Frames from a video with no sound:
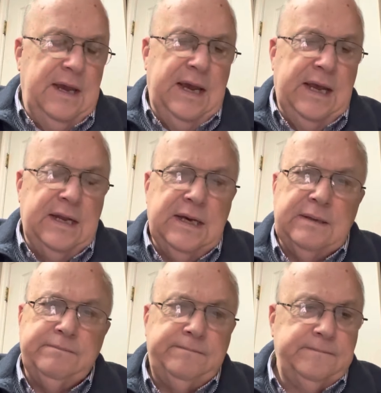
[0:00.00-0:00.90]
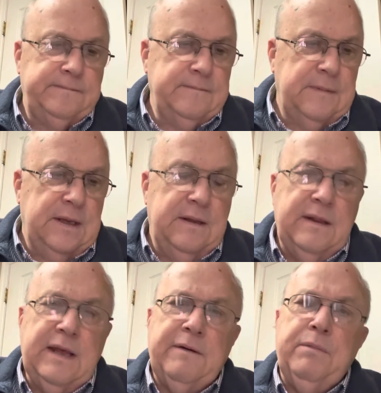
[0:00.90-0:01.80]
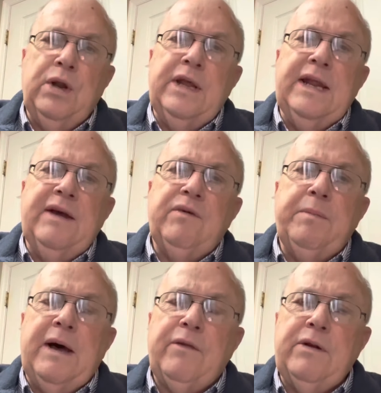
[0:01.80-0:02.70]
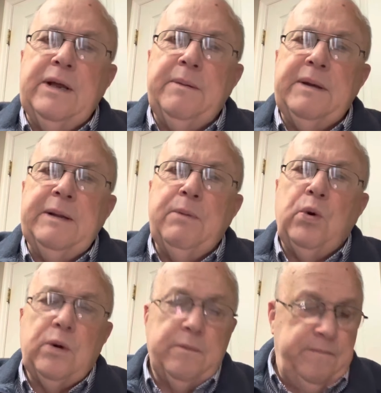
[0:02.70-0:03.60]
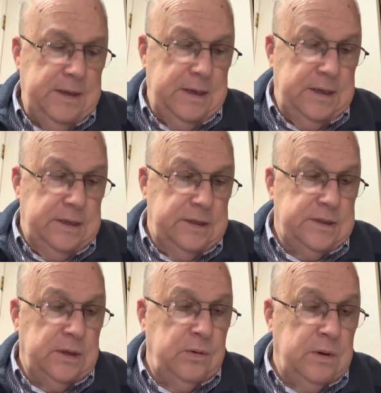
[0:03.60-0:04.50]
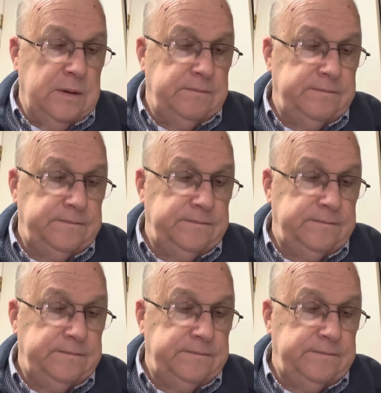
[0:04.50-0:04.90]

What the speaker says: And the bully never bothered him anymore. So,